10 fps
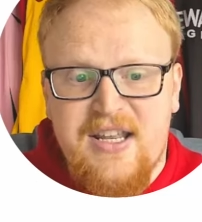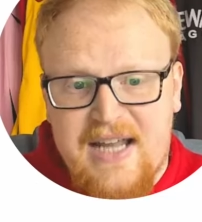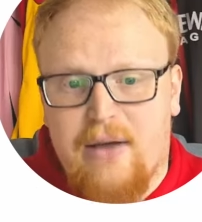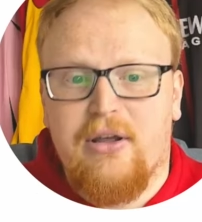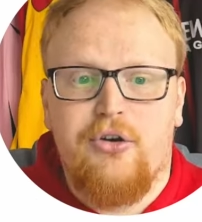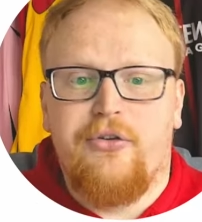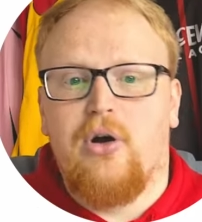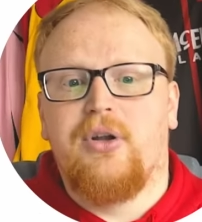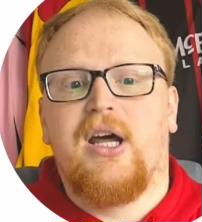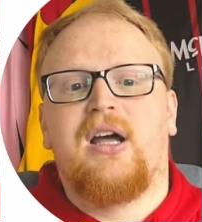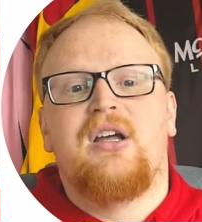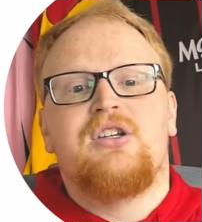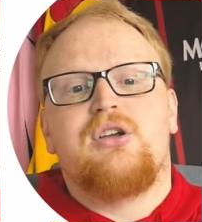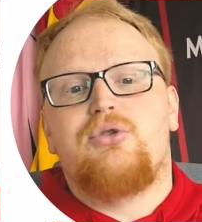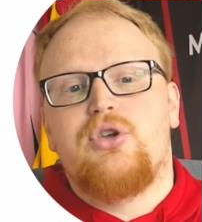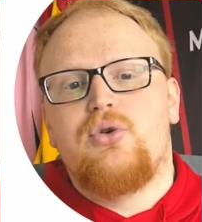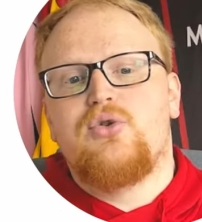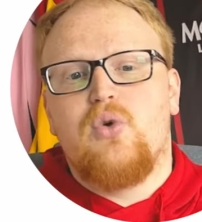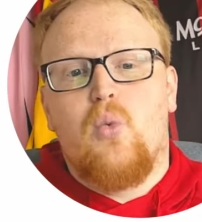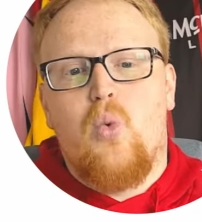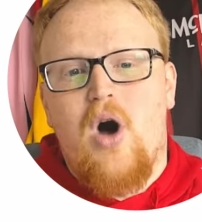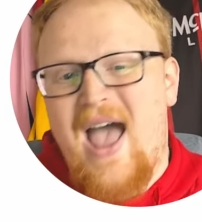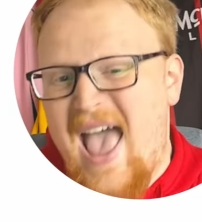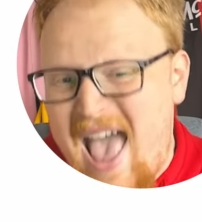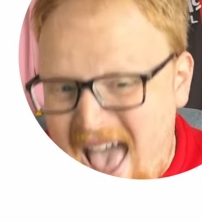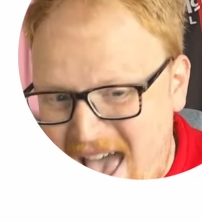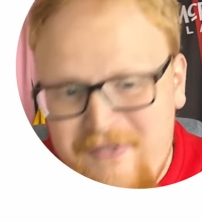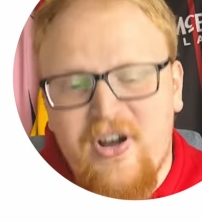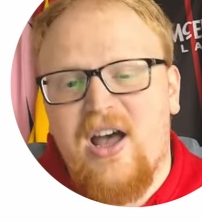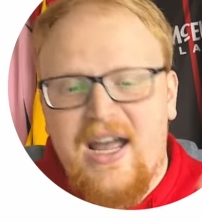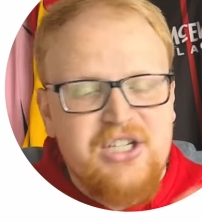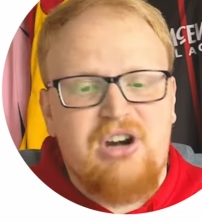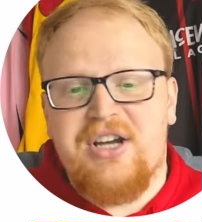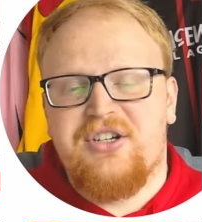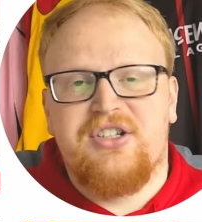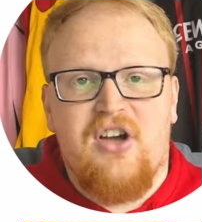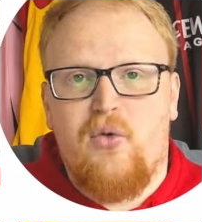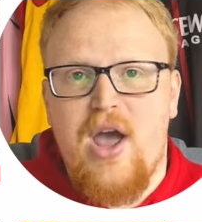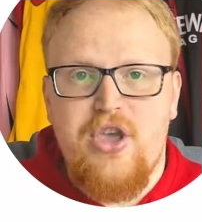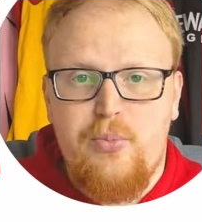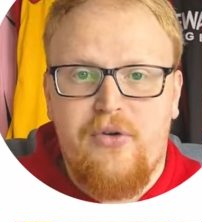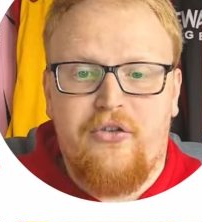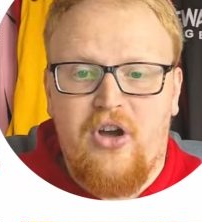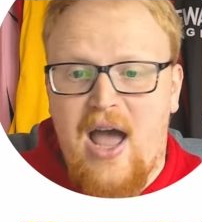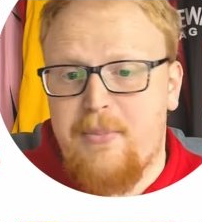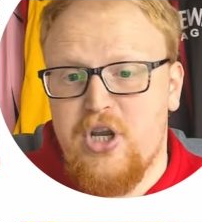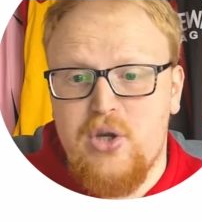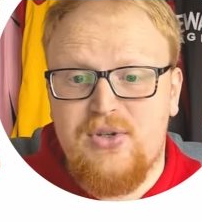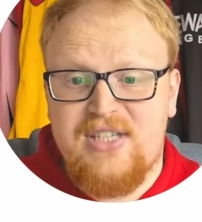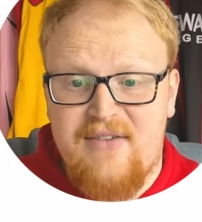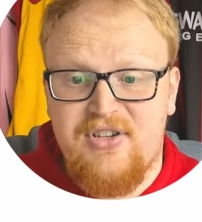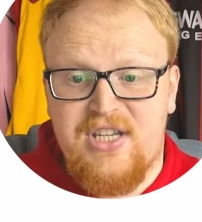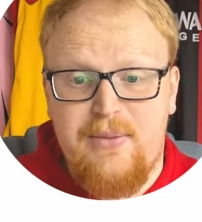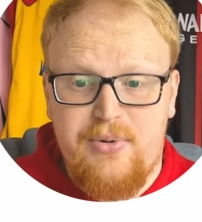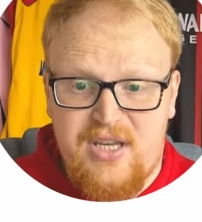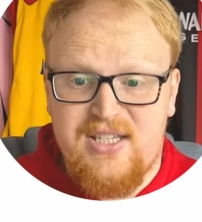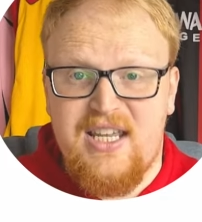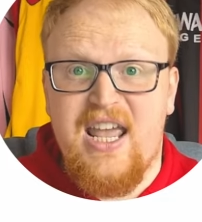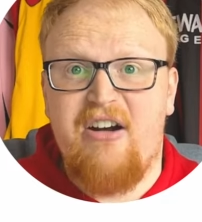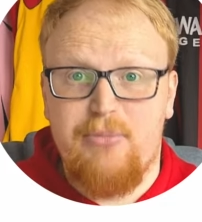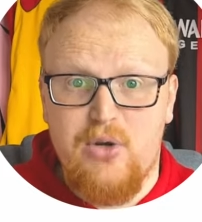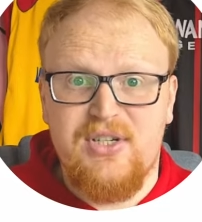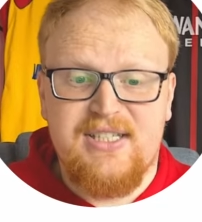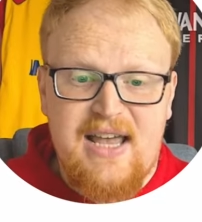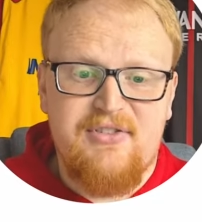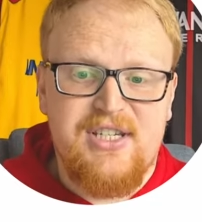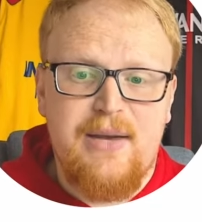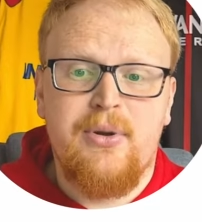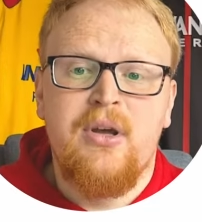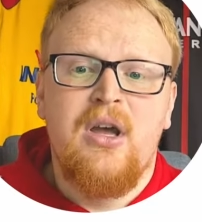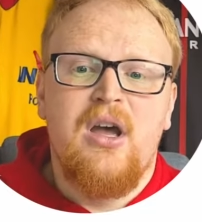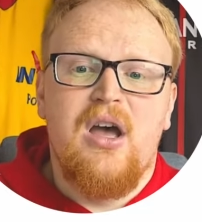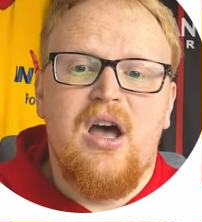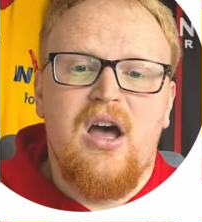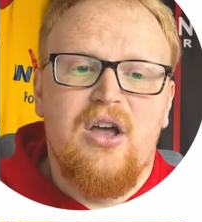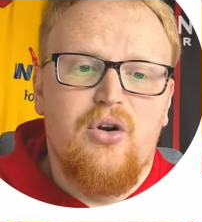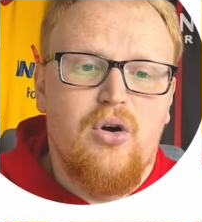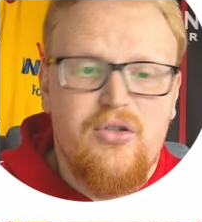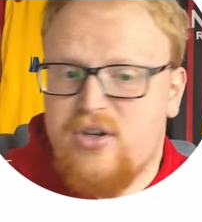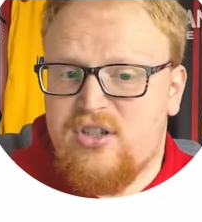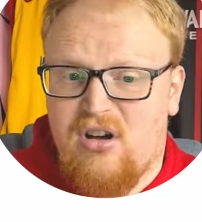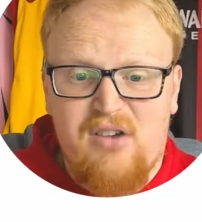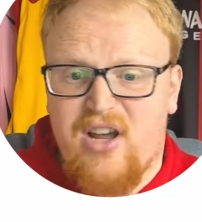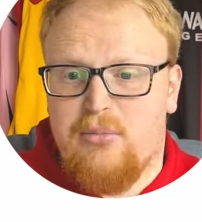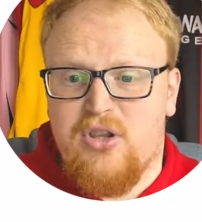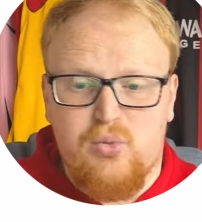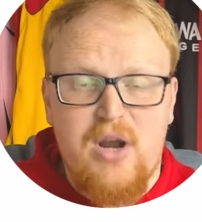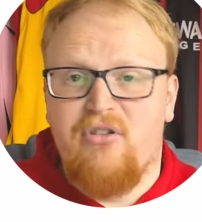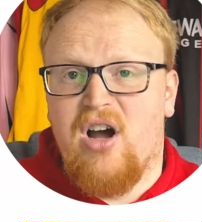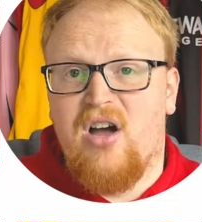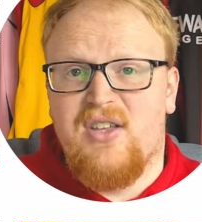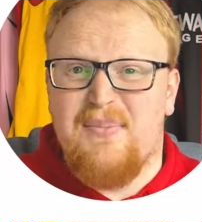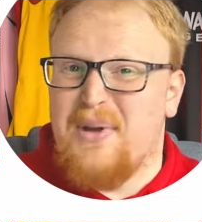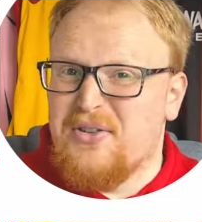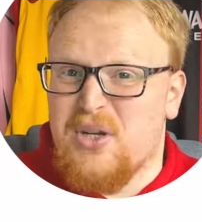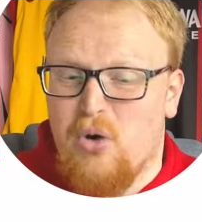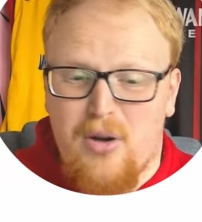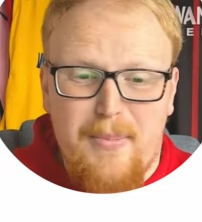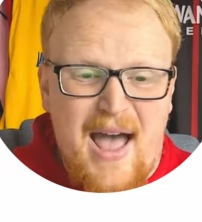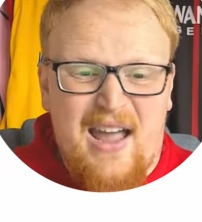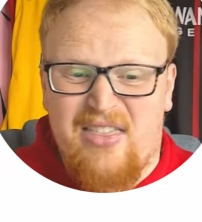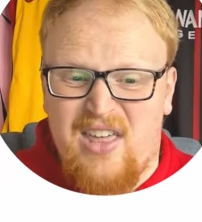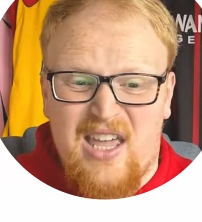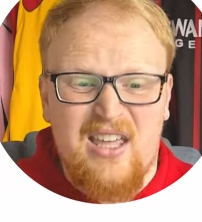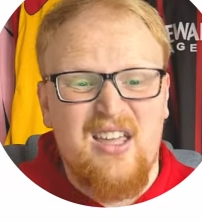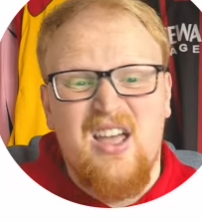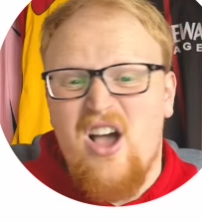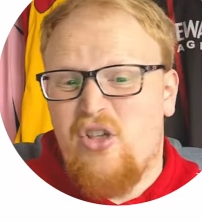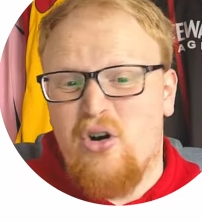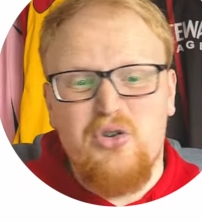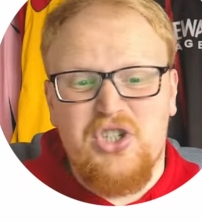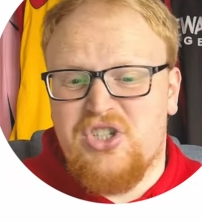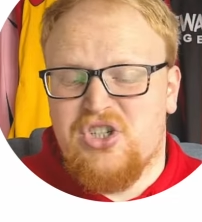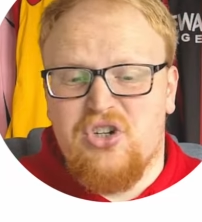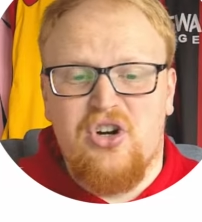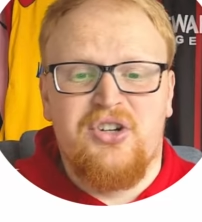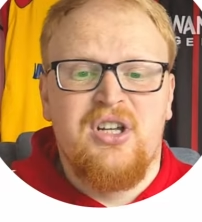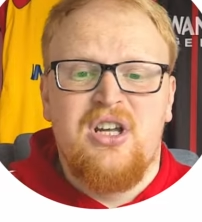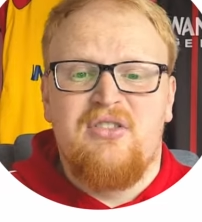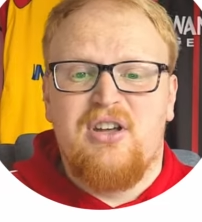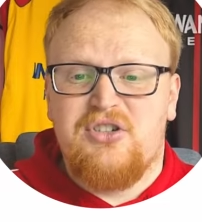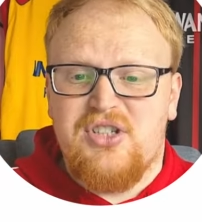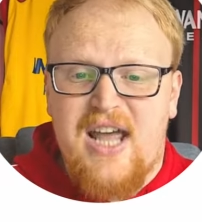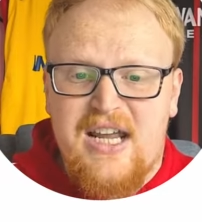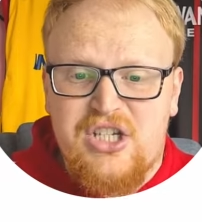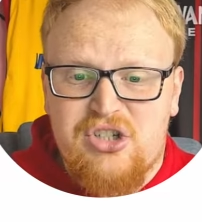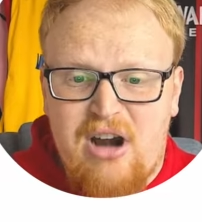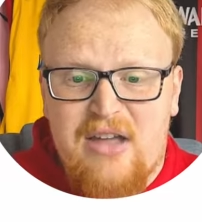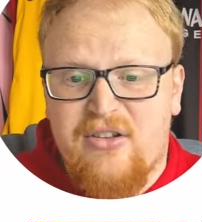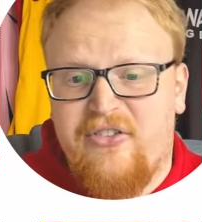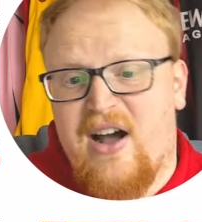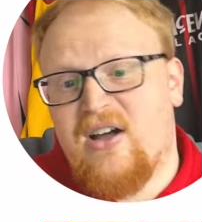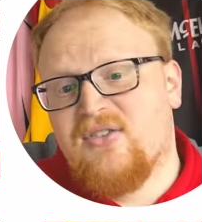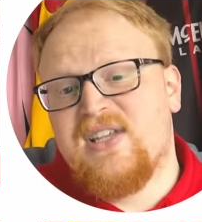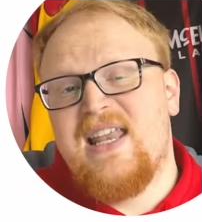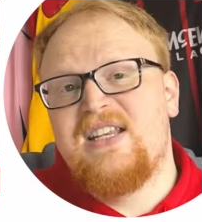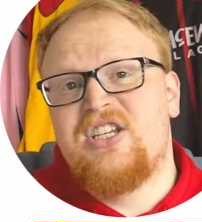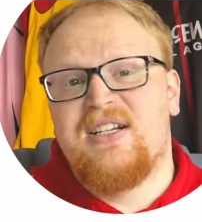download folder. So use whatever extraction software you prefer. I'm going to use 7-Zip. You can see here I'm using 7-Zip. And others are available. There's WinRAR. There's a built-in one on Mac, I think. They're all just as good. They'll just extract the files into your